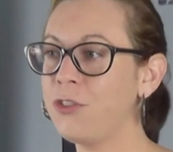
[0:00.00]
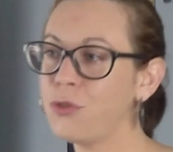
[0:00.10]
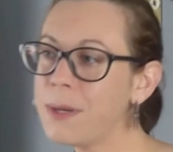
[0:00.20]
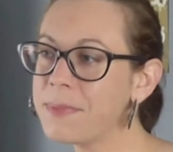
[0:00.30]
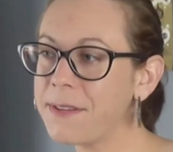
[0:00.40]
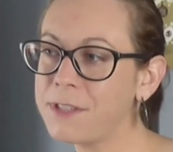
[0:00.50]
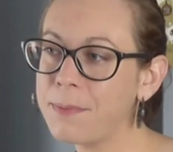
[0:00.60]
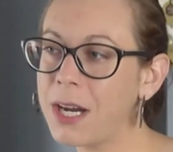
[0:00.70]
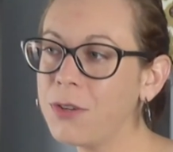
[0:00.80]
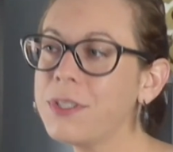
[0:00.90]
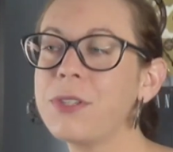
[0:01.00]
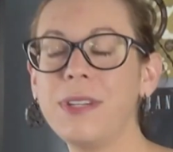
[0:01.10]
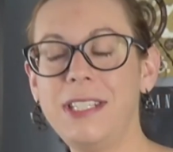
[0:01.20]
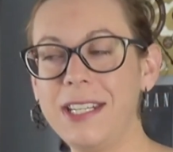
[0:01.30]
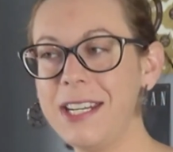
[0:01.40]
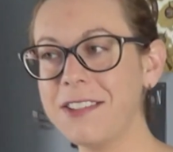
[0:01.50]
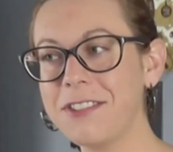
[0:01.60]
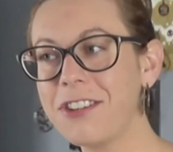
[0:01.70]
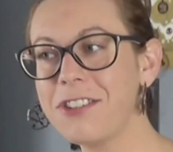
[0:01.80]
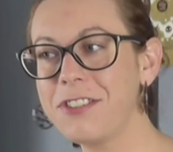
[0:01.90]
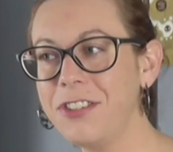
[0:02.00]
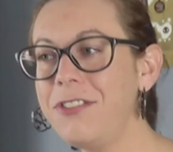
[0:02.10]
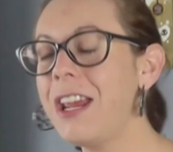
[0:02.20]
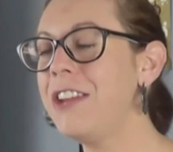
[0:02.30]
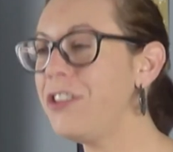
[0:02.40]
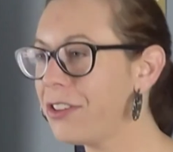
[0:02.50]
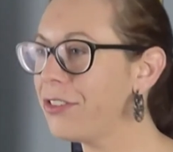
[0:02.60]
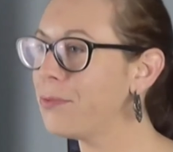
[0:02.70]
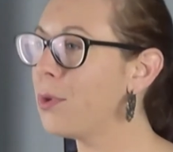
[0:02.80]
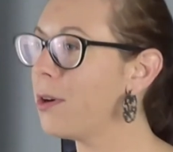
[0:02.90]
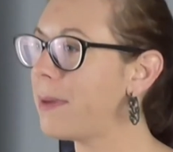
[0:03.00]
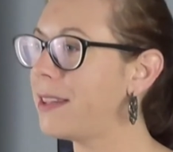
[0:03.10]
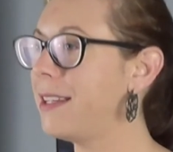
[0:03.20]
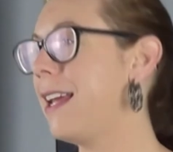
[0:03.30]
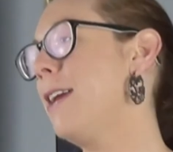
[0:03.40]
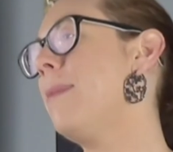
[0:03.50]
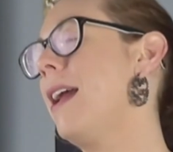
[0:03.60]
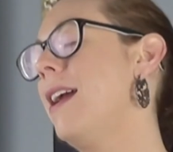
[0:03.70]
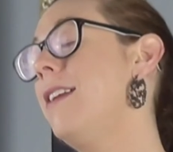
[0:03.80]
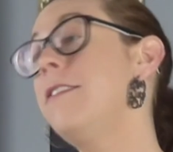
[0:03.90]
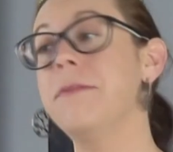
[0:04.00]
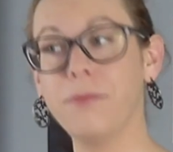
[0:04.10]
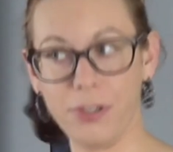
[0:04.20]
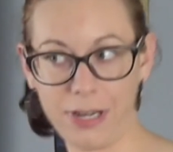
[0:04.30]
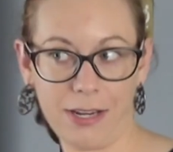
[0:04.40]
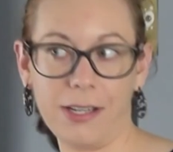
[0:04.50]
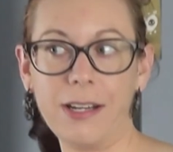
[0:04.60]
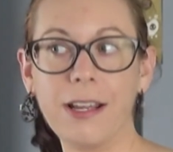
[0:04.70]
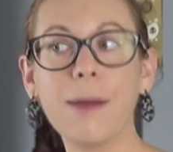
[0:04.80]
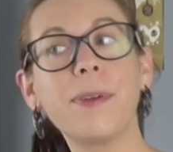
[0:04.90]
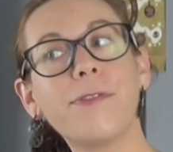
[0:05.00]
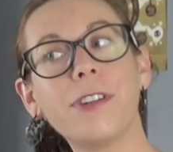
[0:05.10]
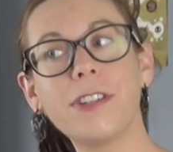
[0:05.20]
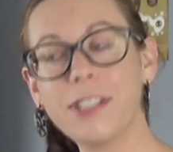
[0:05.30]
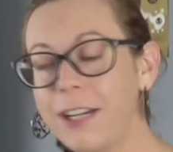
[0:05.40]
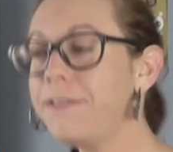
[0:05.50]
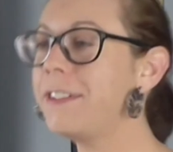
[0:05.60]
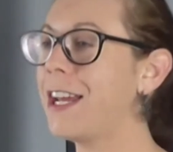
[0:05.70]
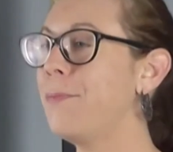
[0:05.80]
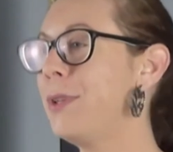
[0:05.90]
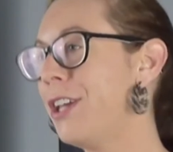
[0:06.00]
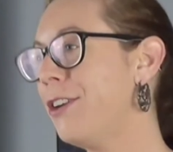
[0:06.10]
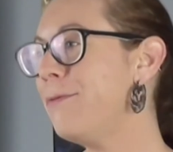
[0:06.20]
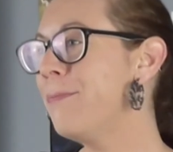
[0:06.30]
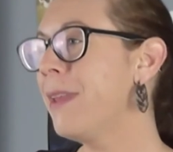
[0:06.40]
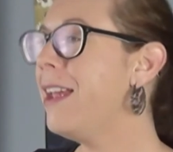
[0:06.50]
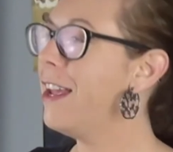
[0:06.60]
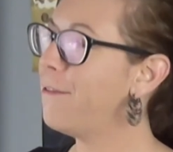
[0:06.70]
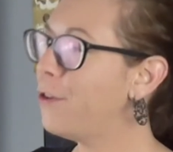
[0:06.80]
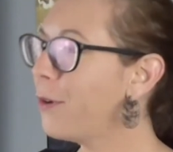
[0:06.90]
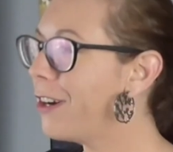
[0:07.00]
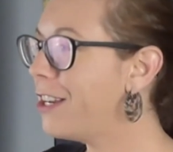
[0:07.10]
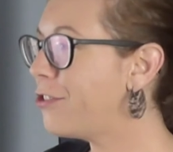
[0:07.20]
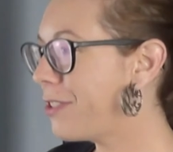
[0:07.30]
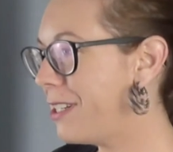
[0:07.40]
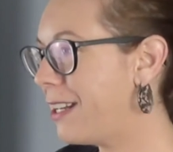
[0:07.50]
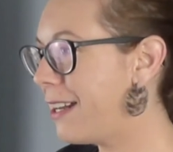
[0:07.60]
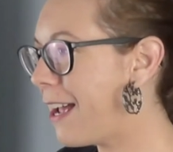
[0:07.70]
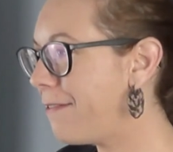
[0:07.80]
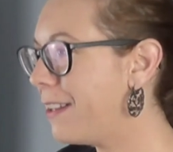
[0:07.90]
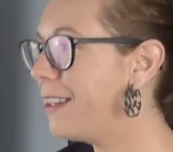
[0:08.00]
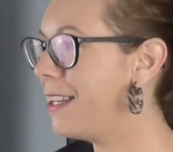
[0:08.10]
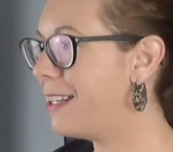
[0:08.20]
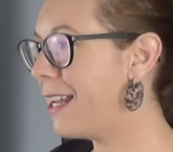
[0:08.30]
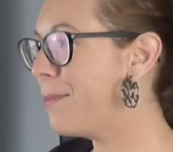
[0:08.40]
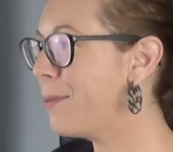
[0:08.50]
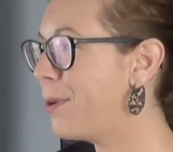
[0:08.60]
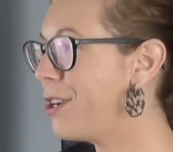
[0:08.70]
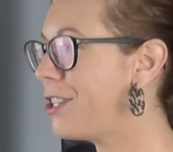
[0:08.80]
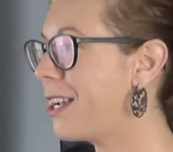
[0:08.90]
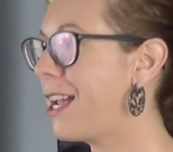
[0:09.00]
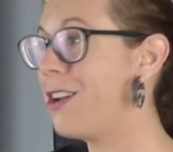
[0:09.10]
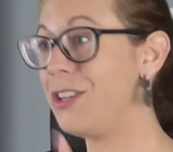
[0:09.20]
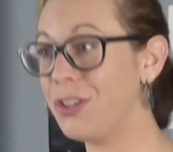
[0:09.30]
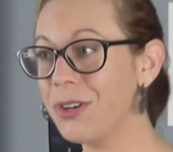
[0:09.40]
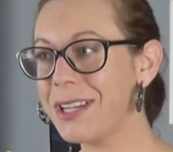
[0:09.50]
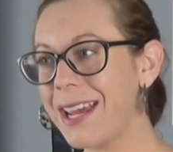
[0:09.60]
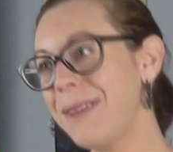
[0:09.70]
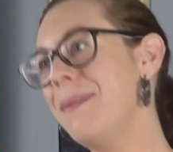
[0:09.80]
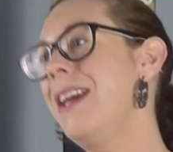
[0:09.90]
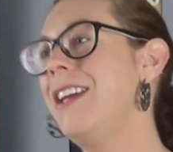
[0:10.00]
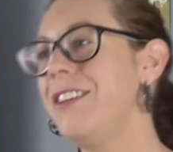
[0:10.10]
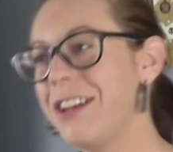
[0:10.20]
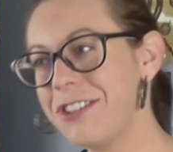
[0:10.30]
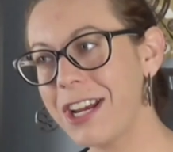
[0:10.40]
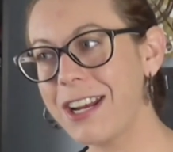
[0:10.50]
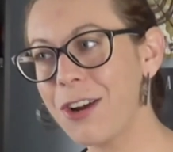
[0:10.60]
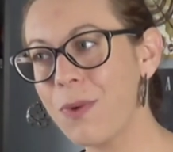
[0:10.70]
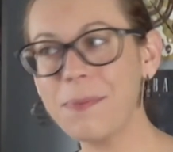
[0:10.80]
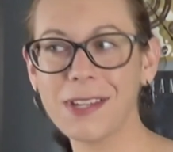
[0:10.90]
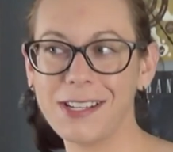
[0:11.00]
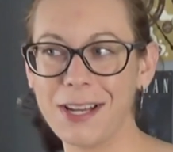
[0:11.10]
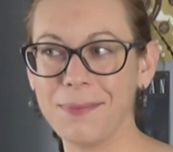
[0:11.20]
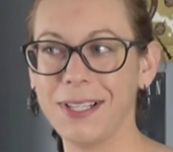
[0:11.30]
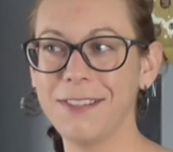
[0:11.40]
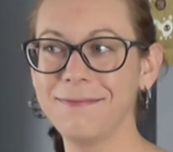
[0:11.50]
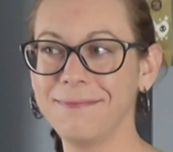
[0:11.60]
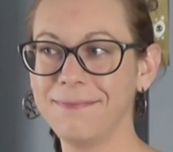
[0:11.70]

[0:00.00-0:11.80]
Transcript: Dreams of Tomorrow is going to Kickstarter soon, and you can learn more about the game and learn how to get a copy for yourself down below. If you are interested in having the Indie Game Report check out your game, you can check out our website down below.